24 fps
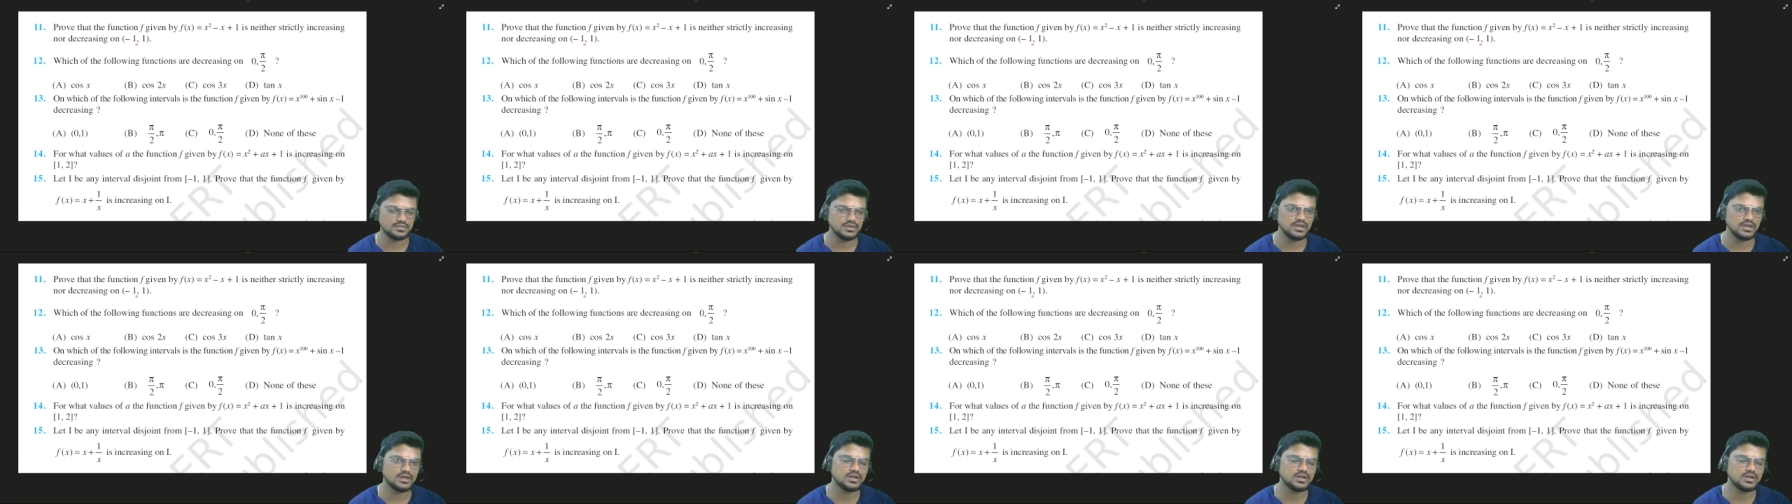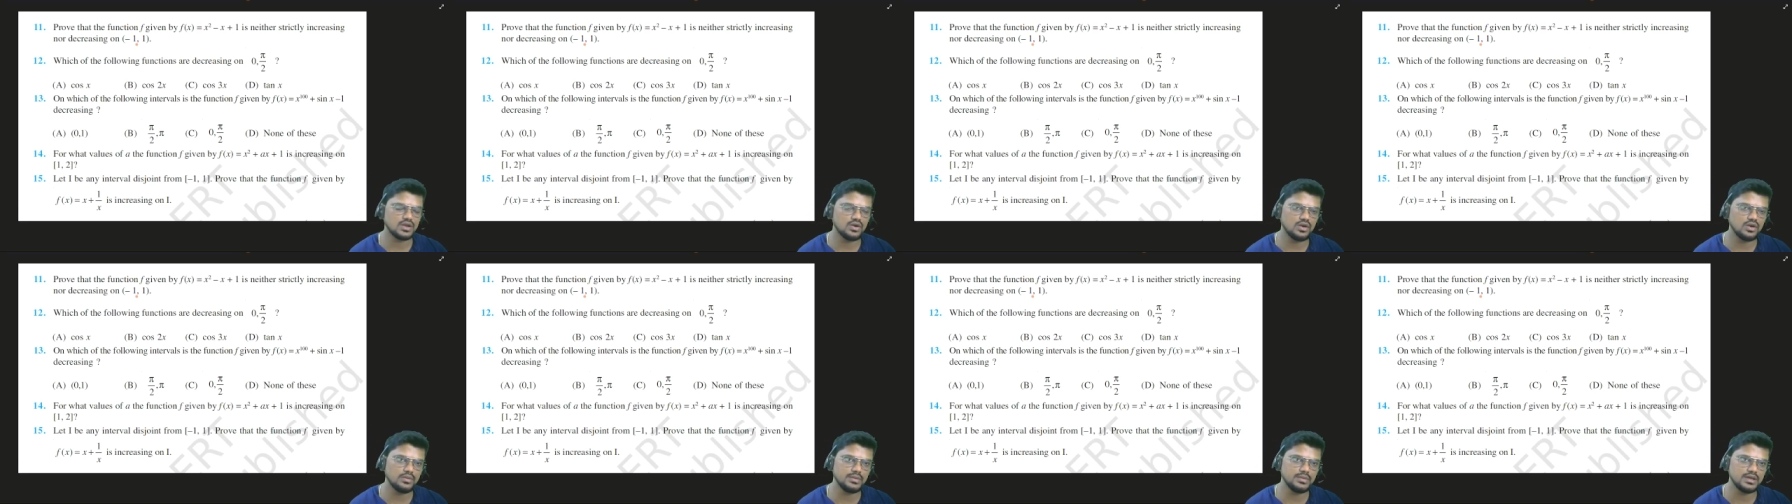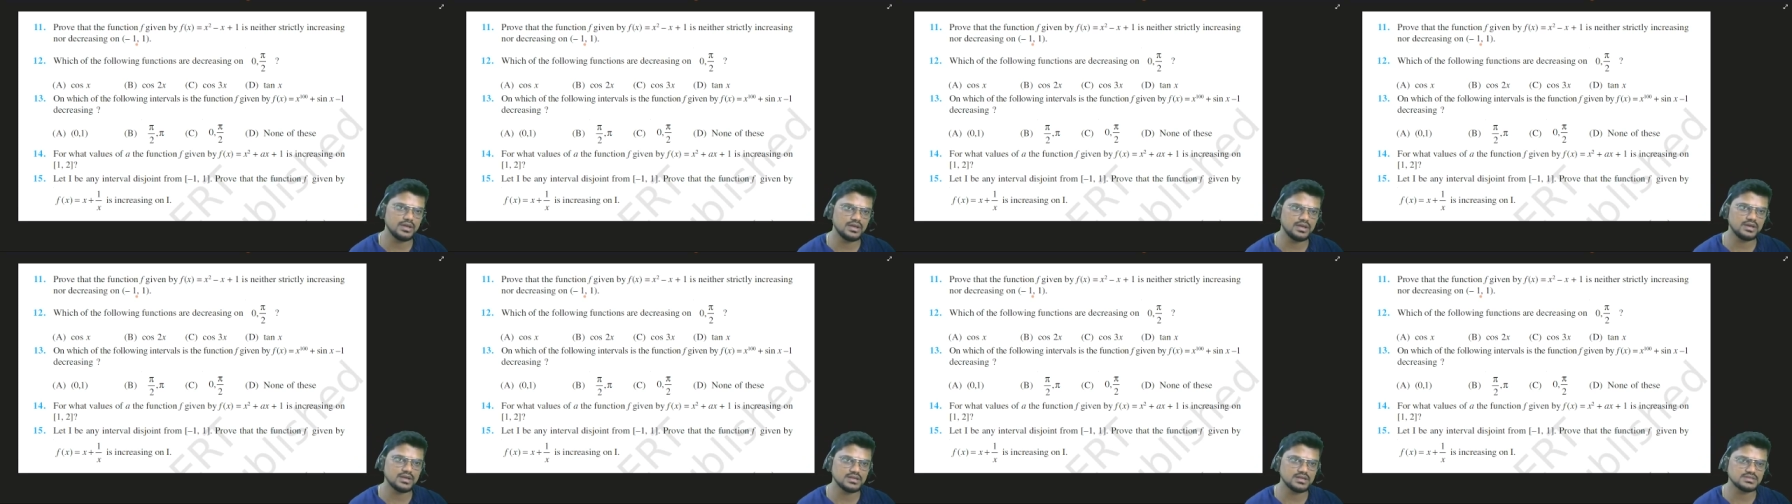It cannot be
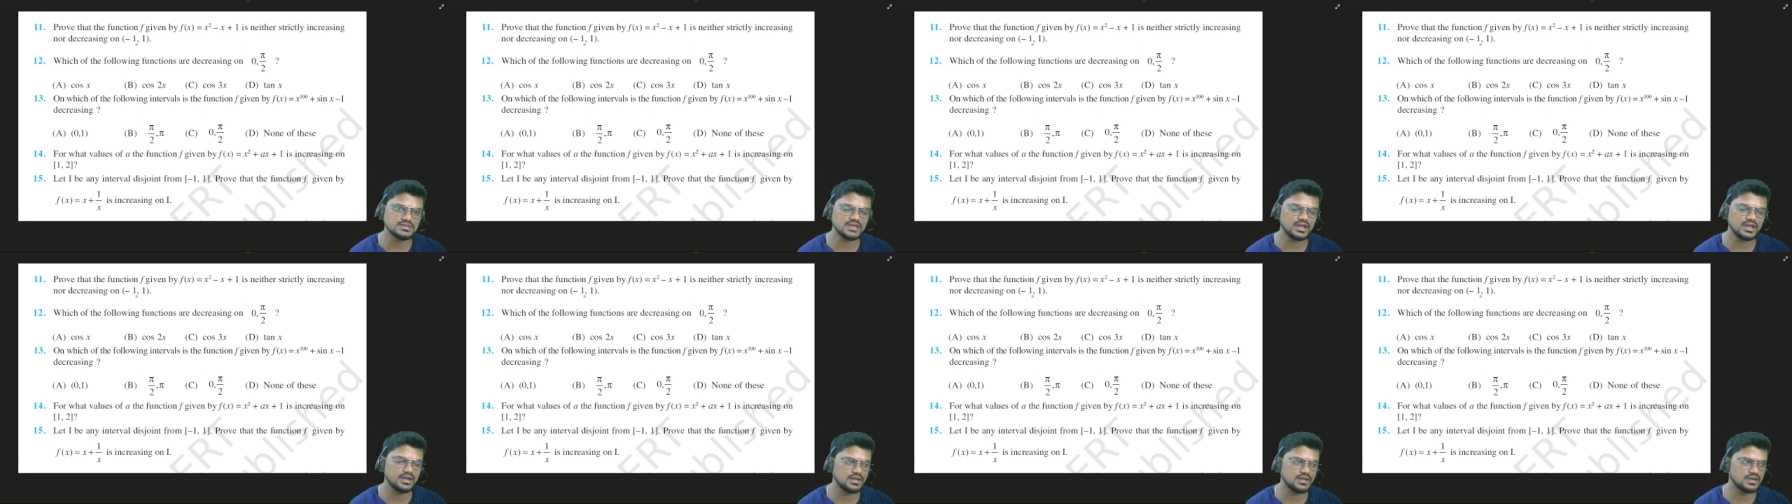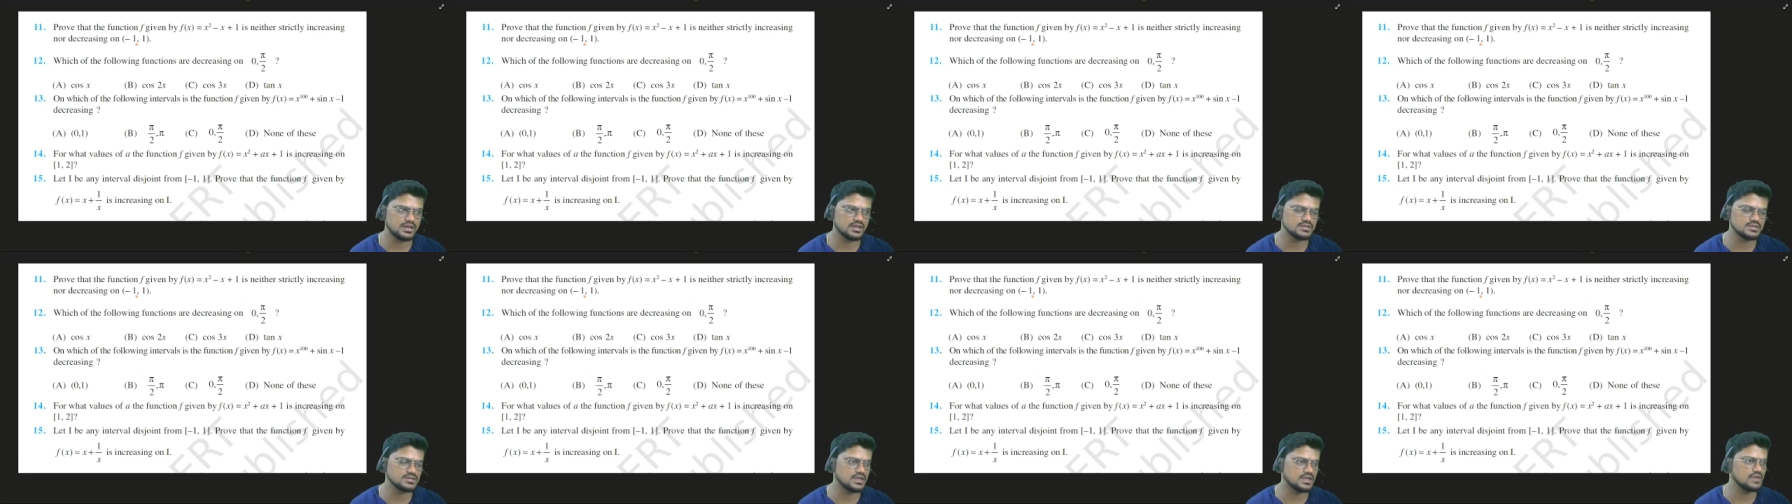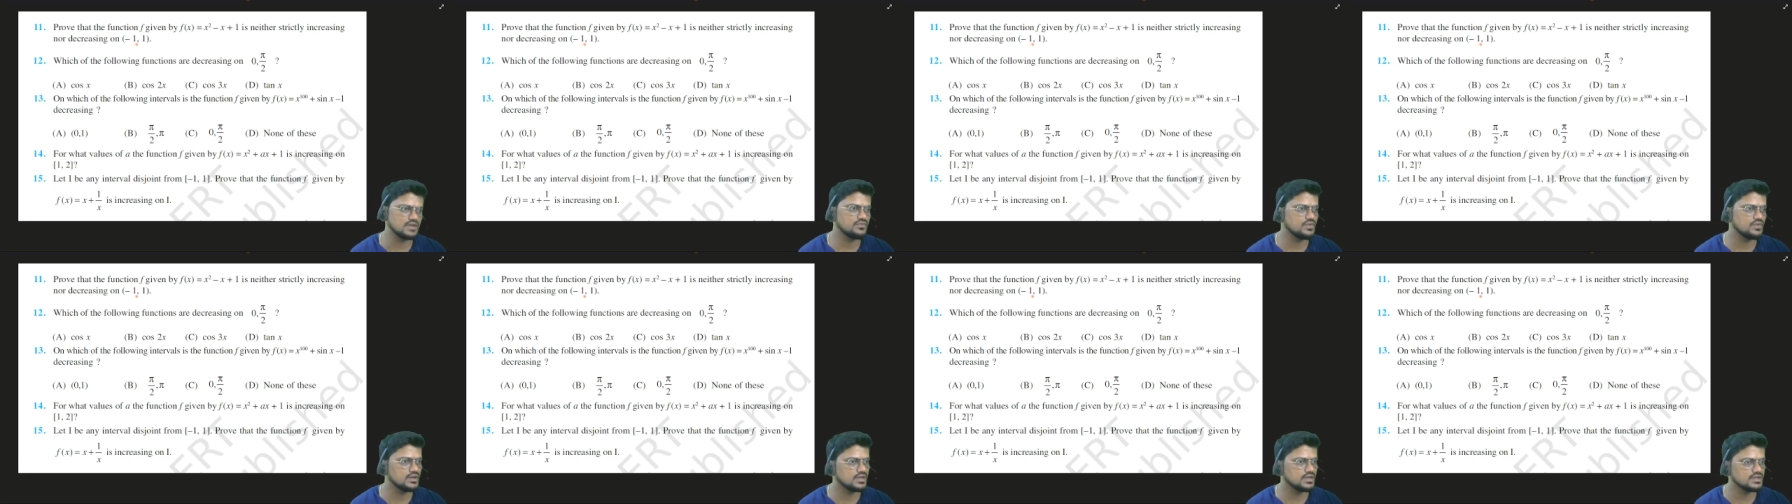increasing and decreasing.
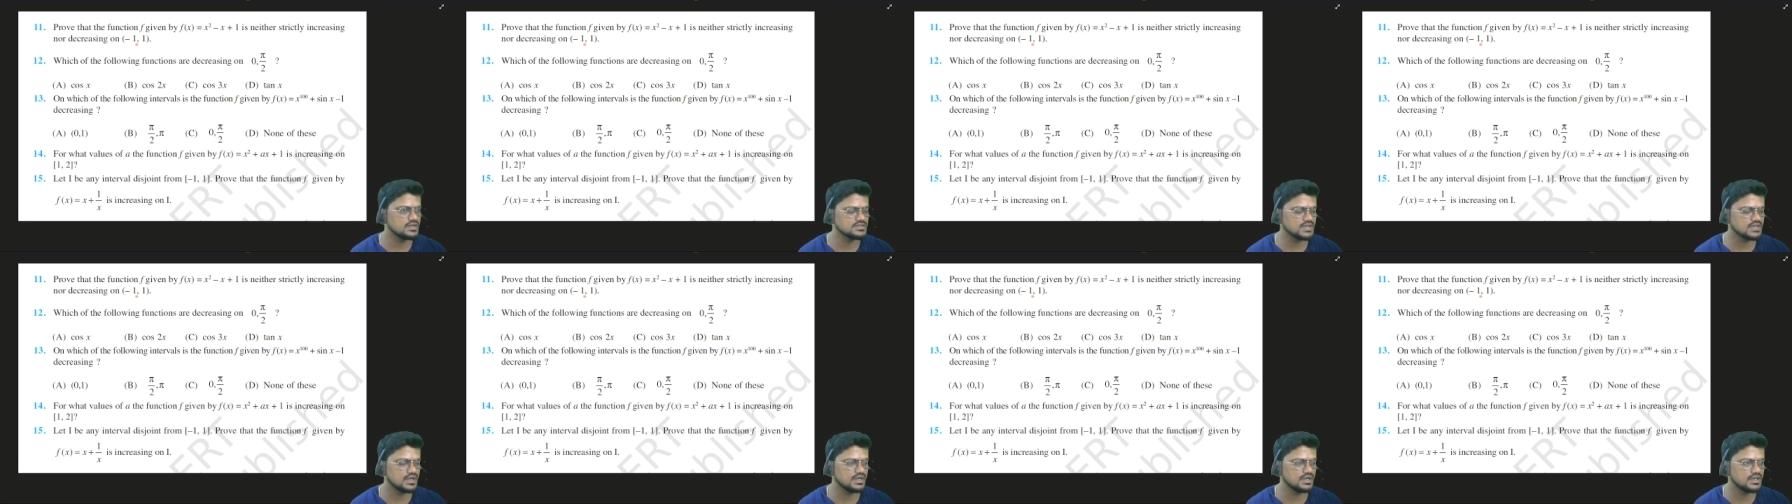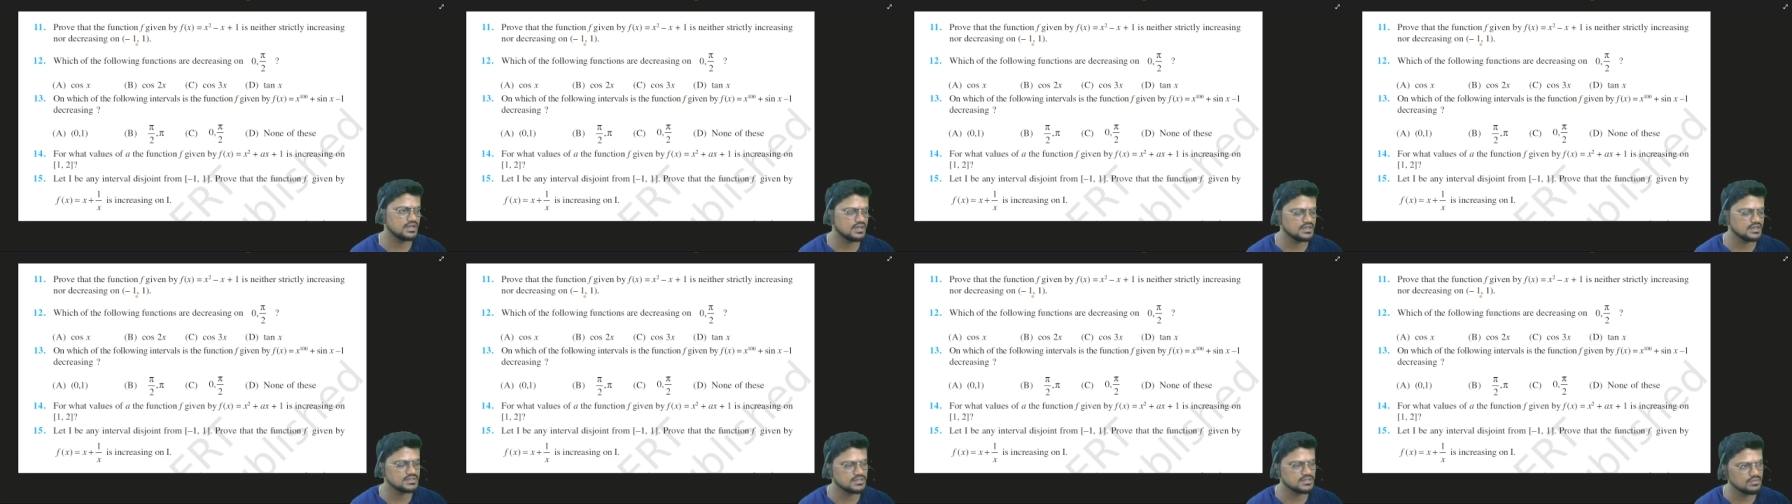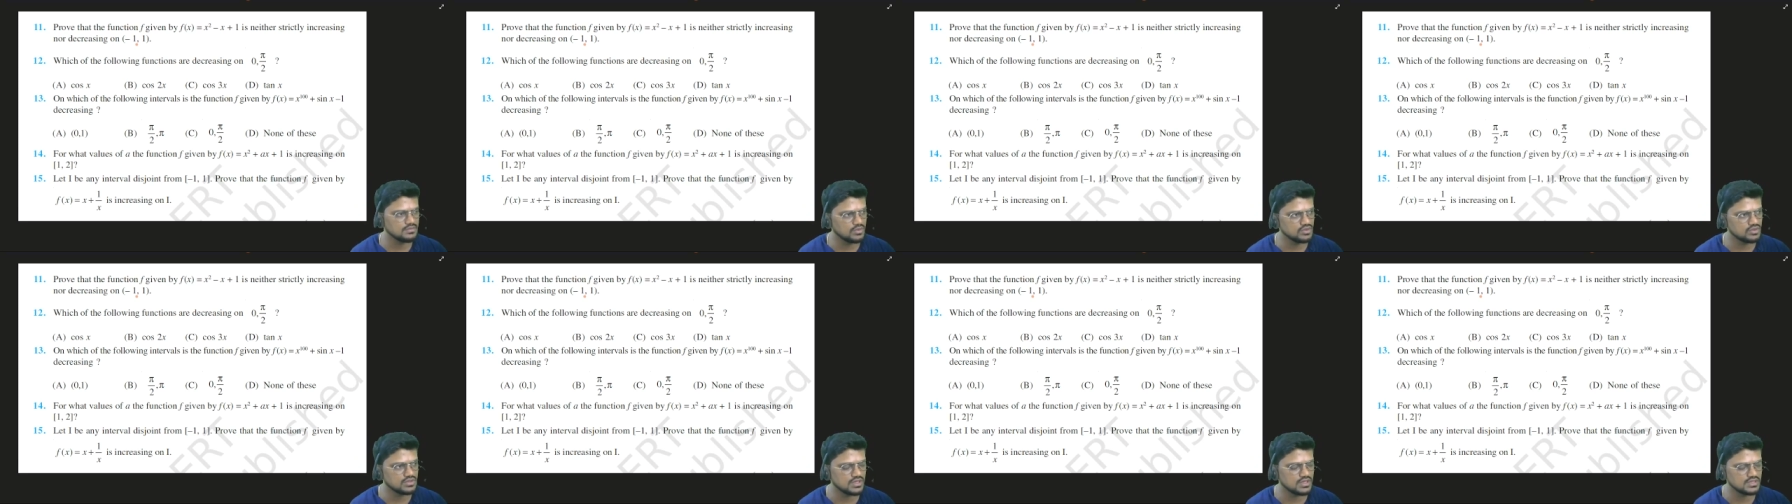If increasing and decreasing
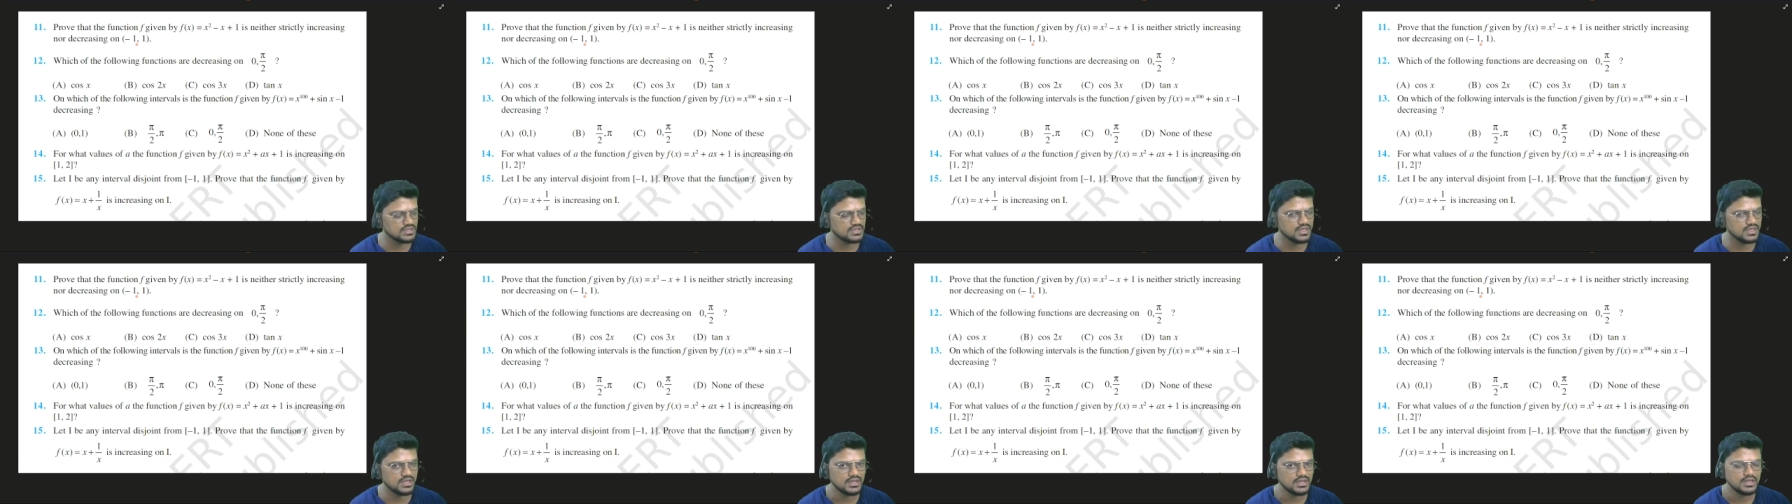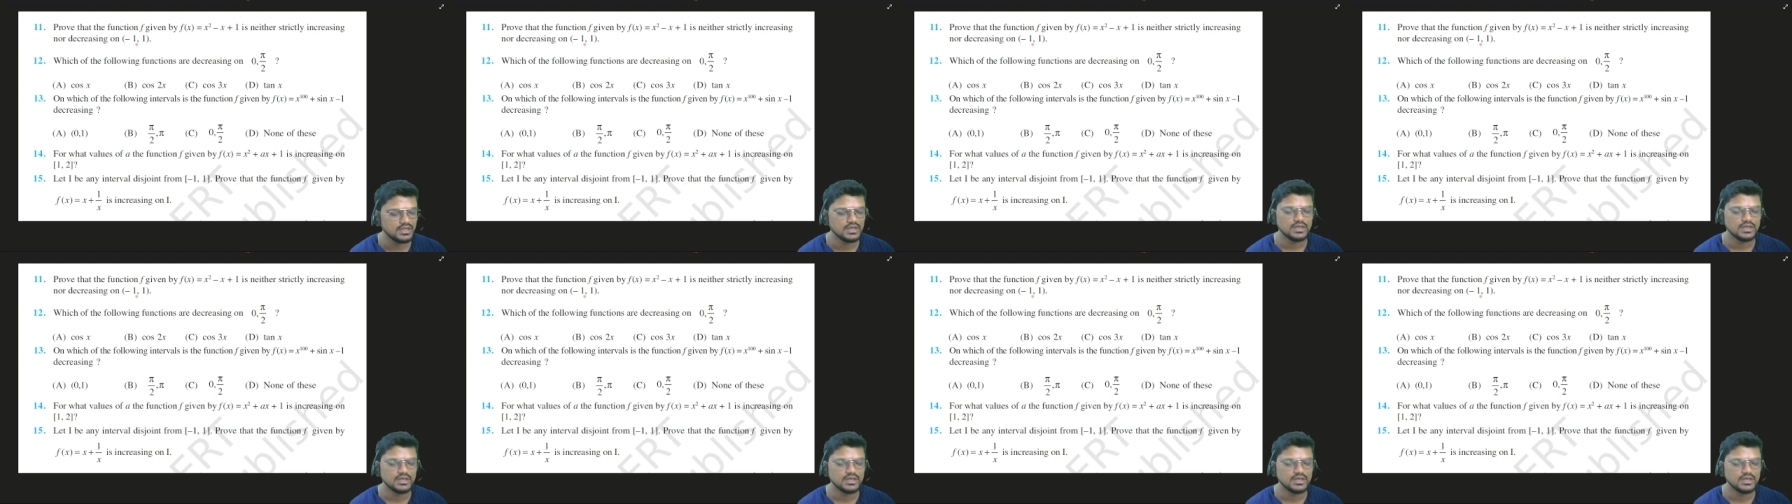both are there,